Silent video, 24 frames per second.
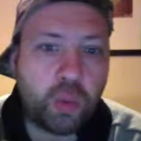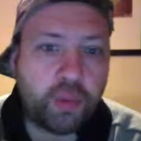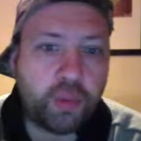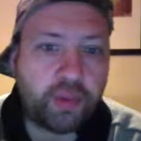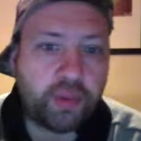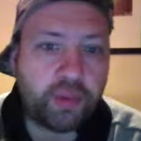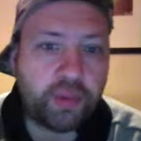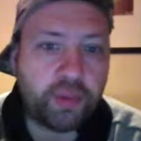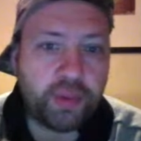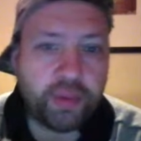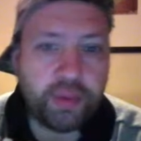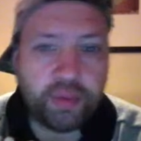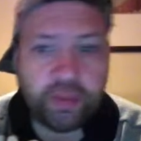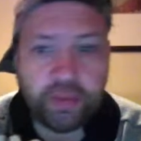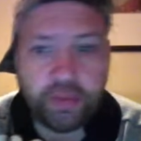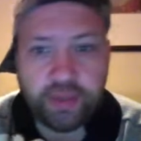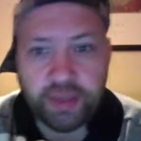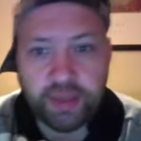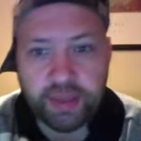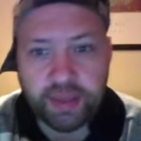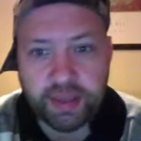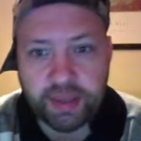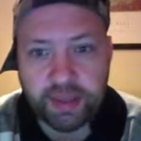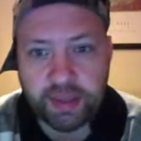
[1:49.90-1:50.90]
of
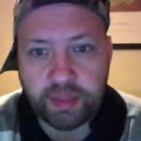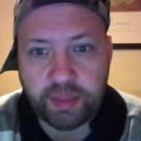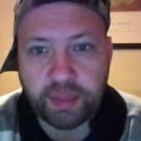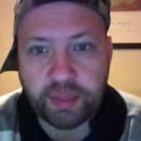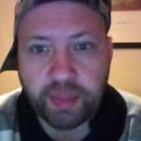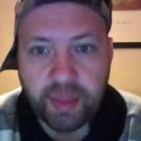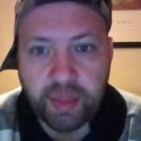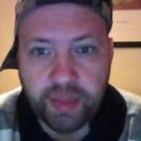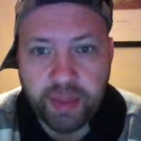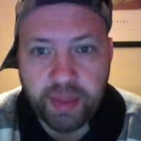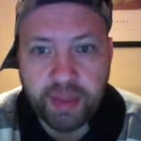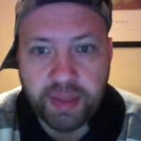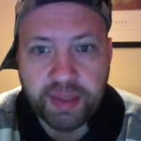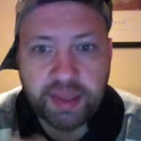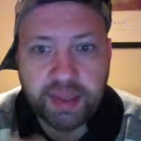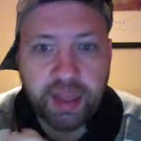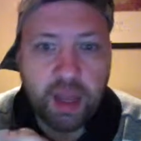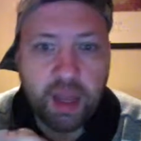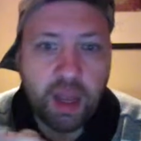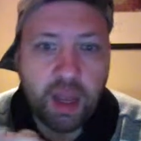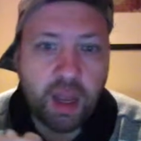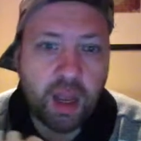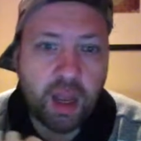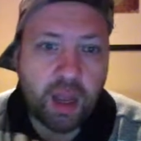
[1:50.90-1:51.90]
this premise,
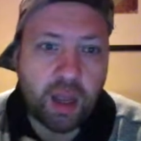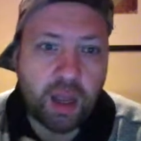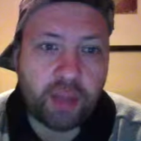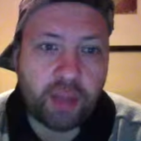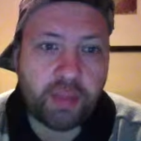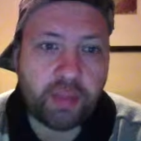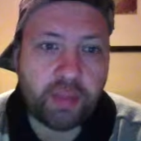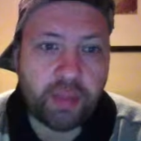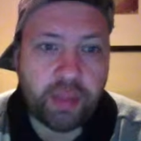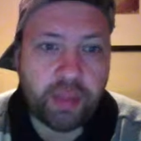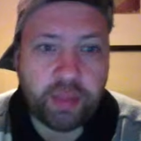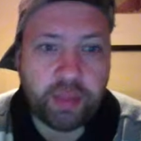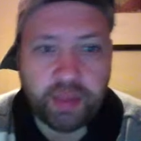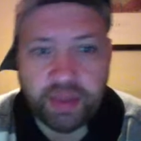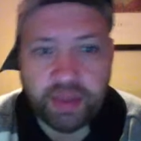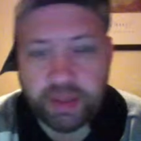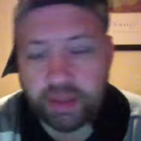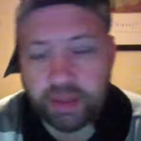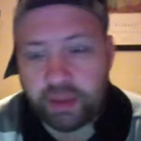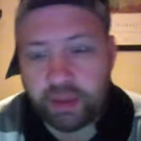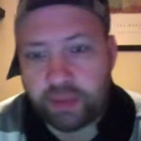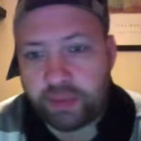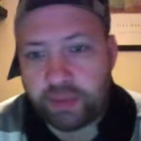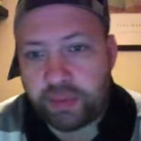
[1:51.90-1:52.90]
the premise
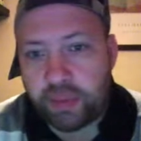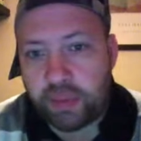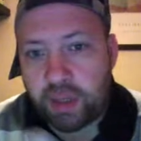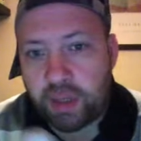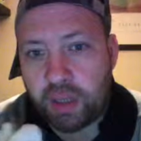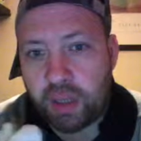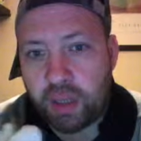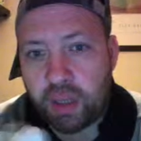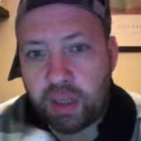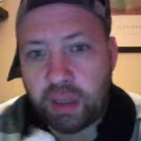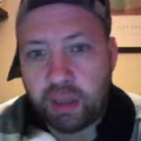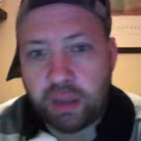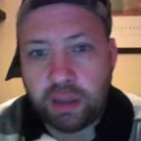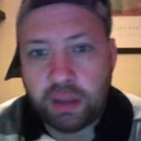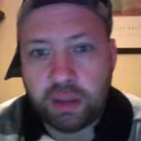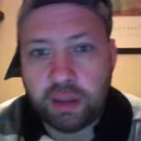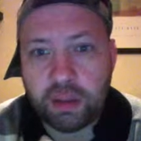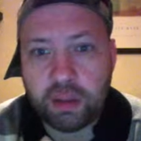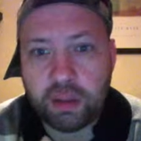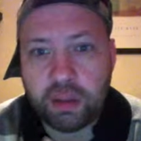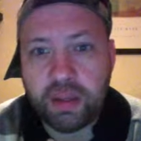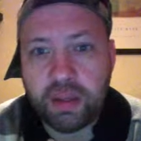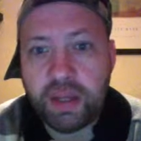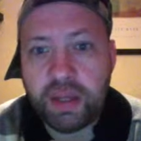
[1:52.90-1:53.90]
of the
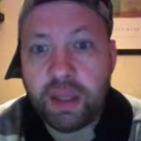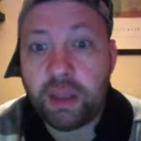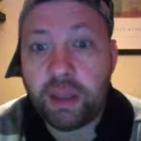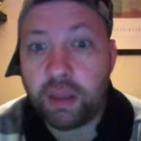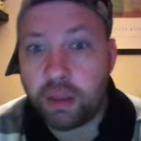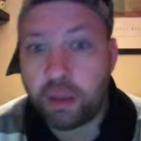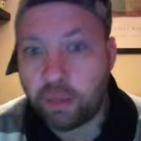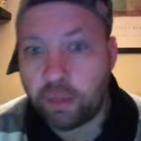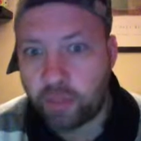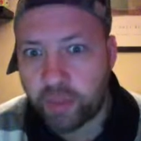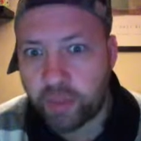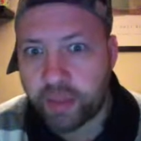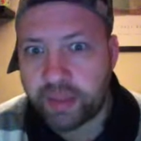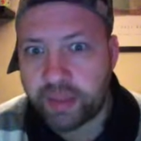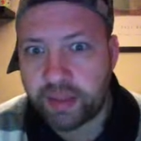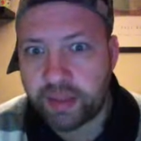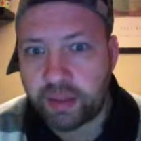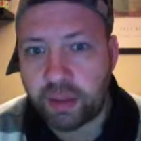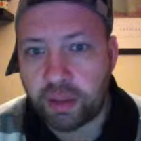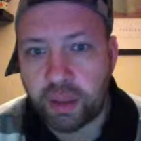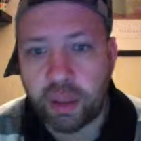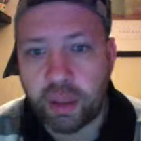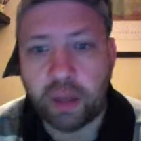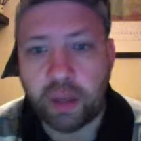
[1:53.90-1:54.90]
hidden wizard
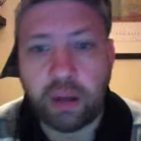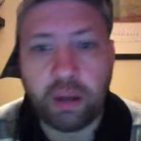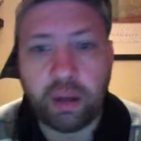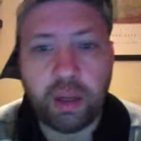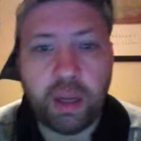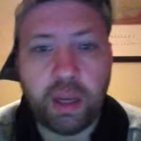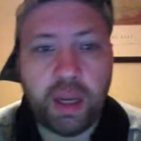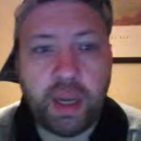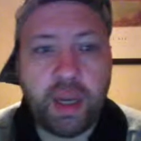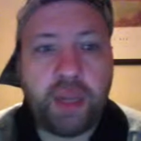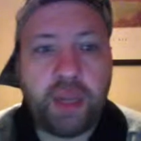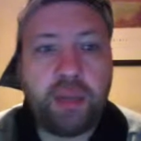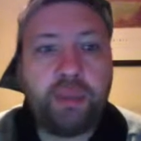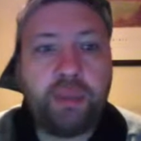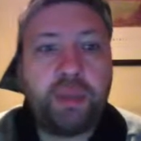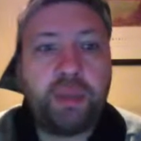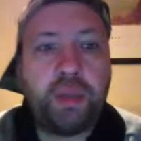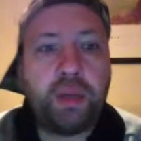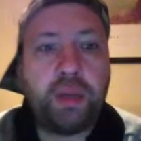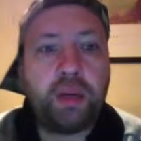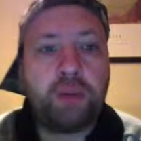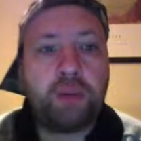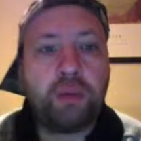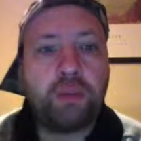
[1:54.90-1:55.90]
arcade
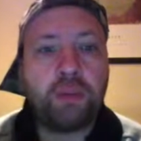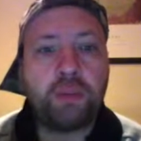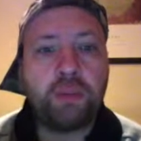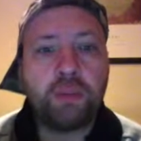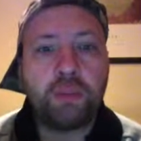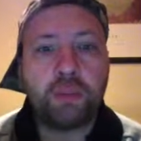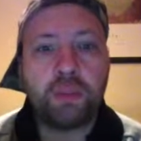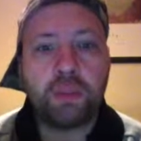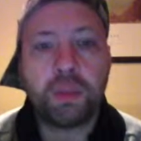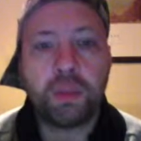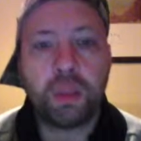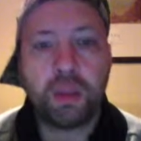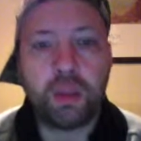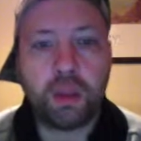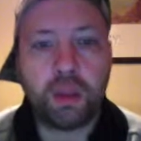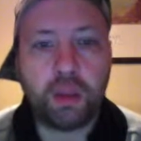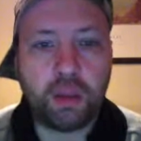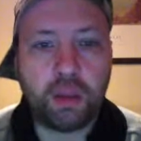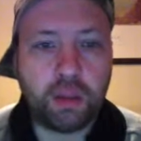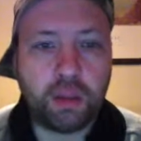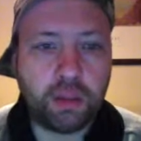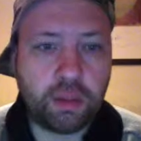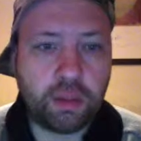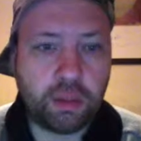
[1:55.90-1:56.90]
playroom,
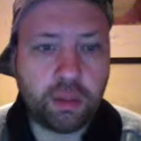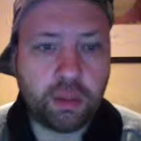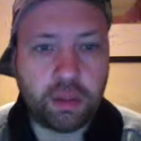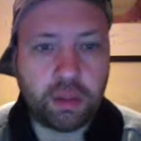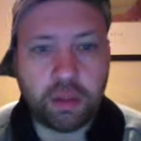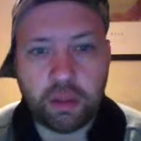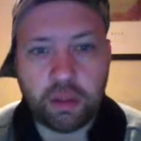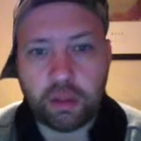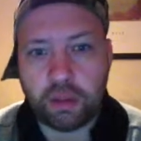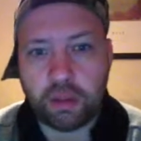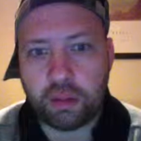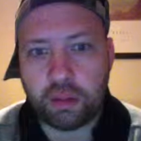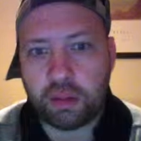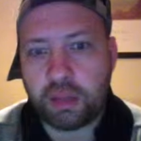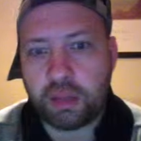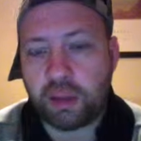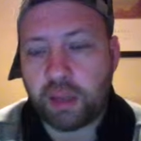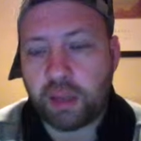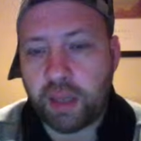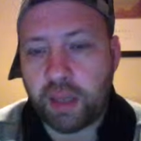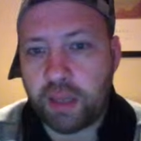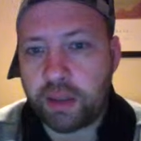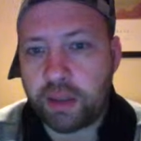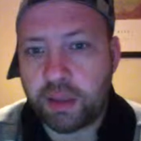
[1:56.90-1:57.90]

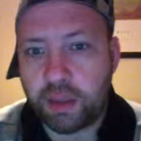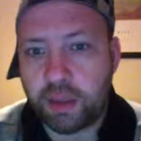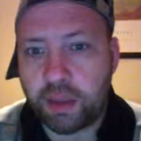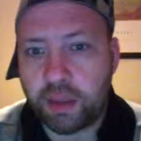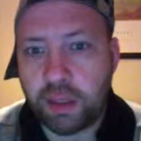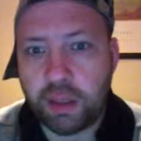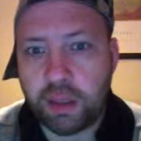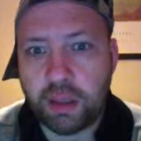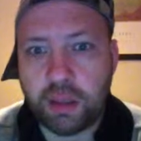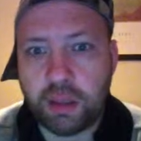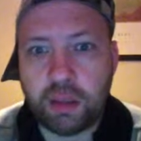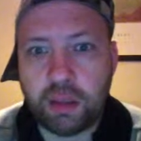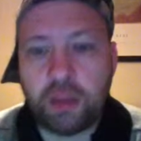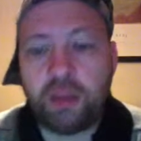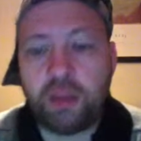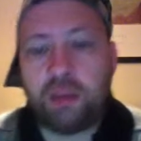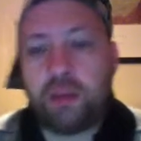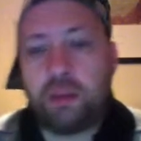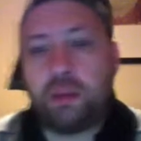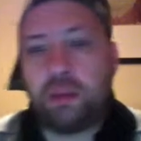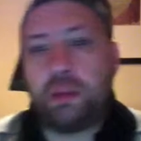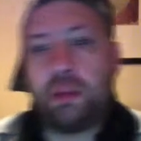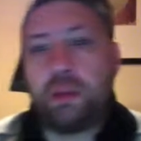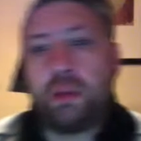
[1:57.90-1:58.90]
stylized in
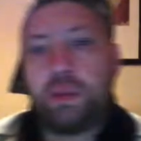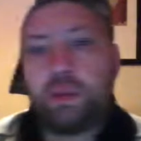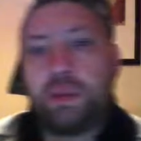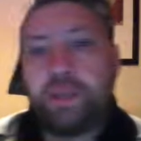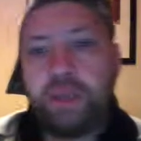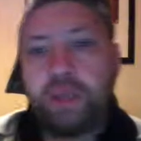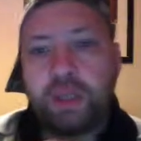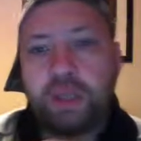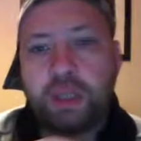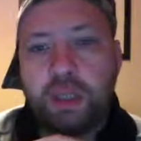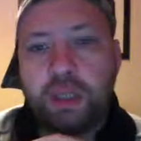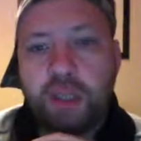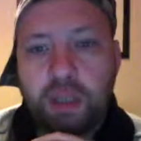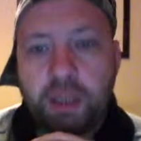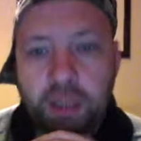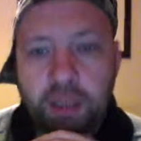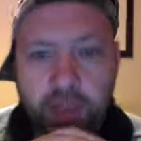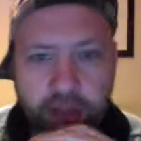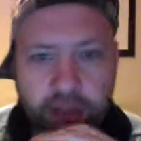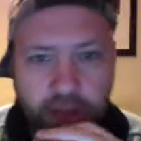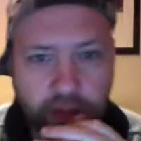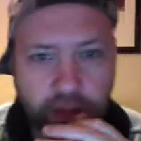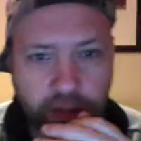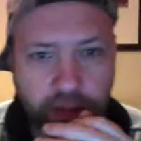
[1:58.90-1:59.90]
especially
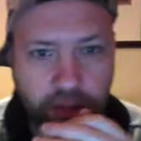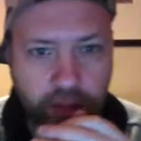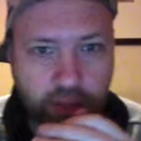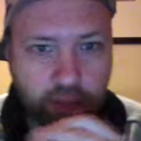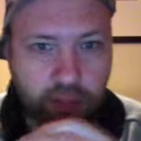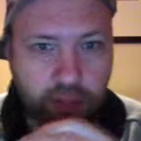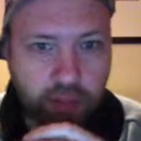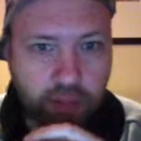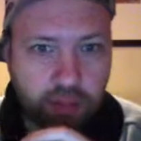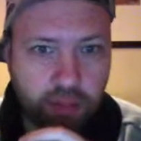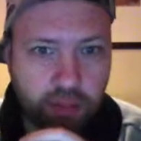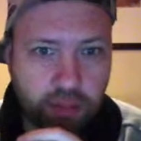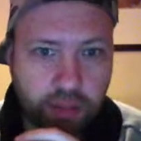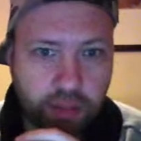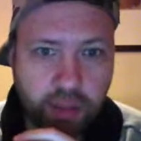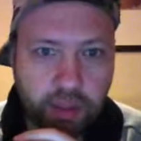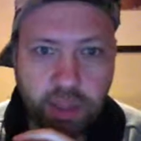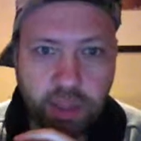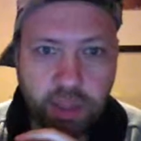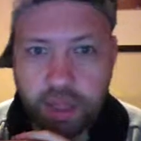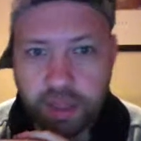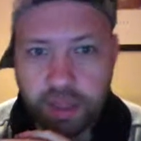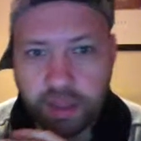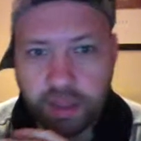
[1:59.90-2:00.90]

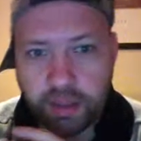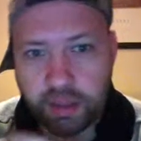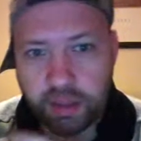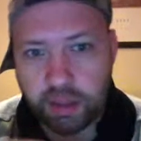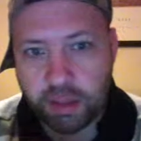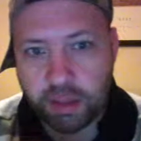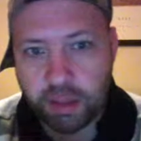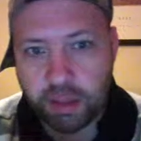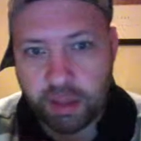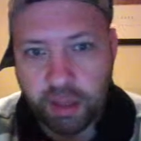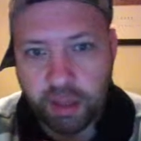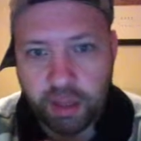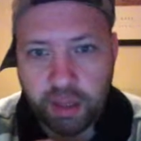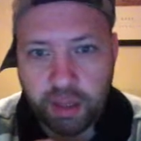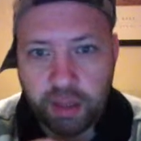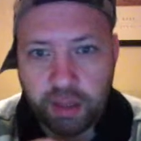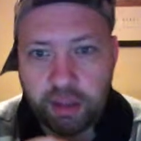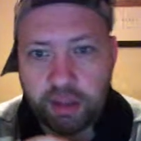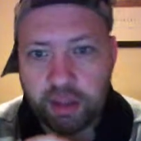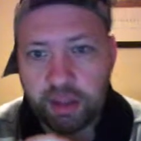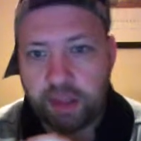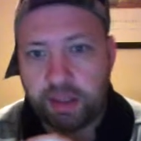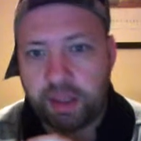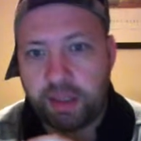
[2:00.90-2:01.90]

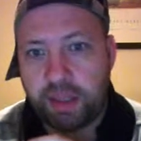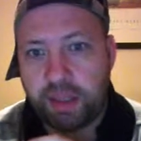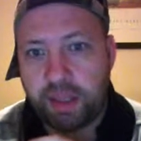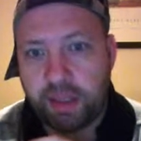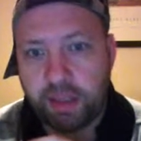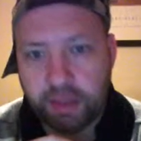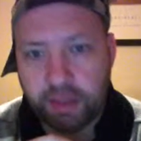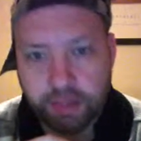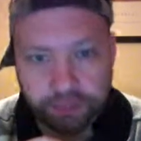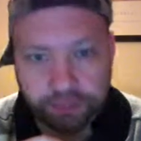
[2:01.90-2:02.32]
1986